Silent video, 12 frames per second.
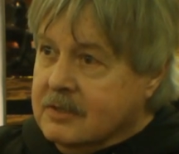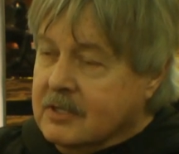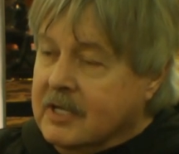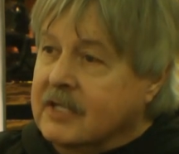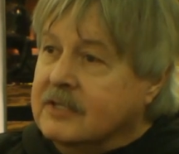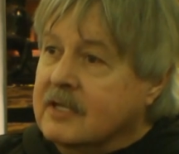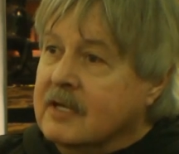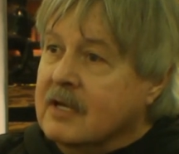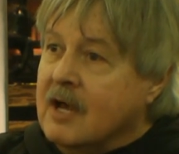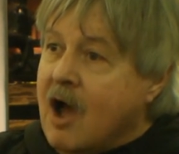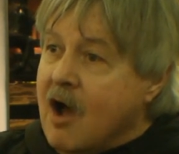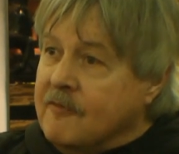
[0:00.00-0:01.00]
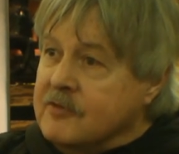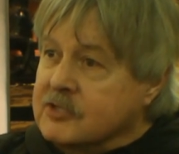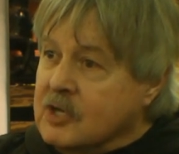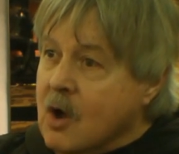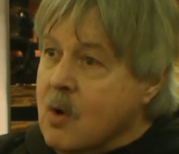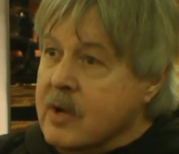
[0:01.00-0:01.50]
to get the office
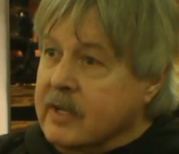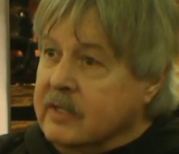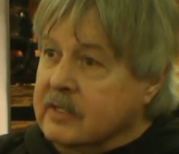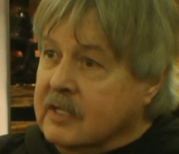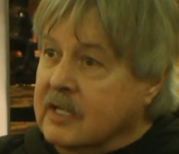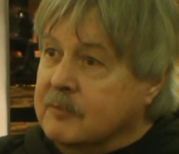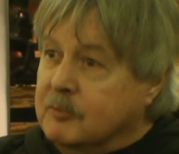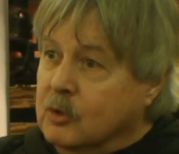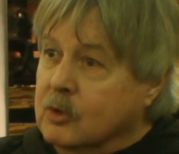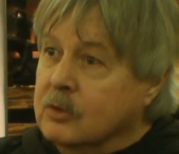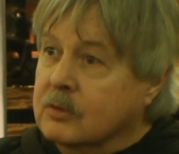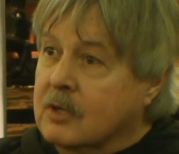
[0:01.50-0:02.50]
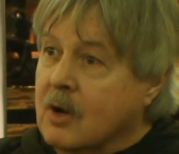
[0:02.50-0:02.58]
going and to get pool